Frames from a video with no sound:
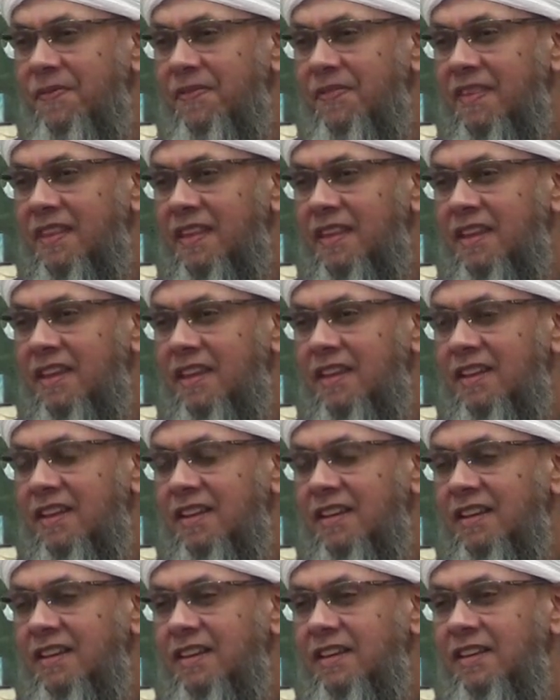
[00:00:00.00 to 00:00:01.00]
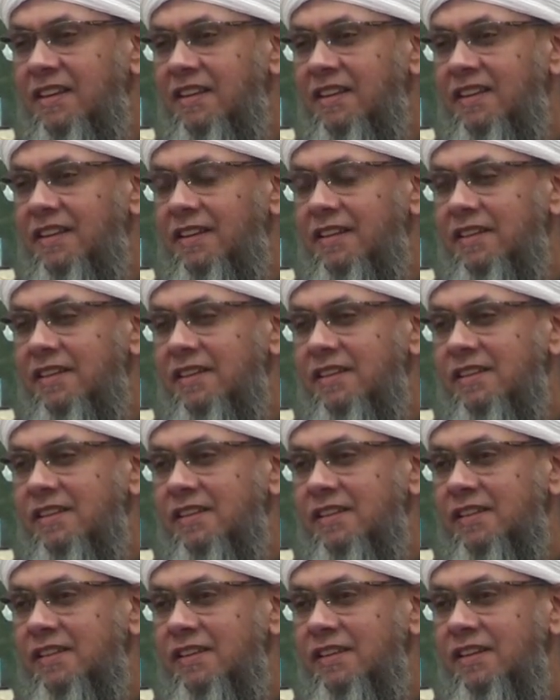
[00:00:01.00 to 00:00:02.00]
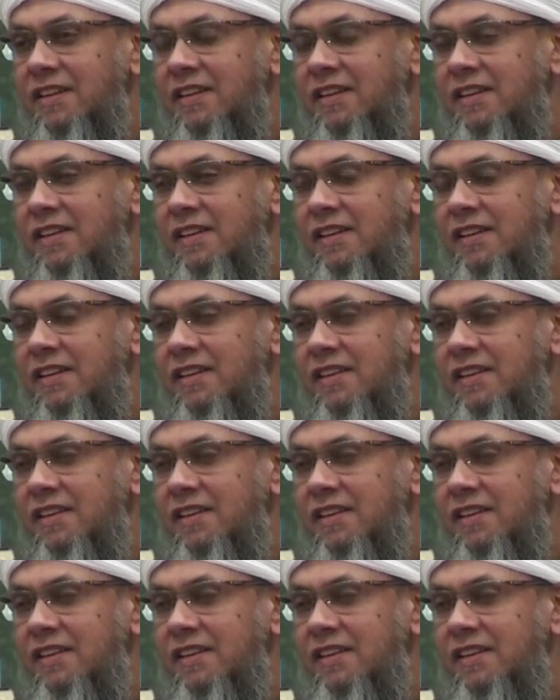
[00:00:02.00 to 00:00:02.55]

Nobody speaks.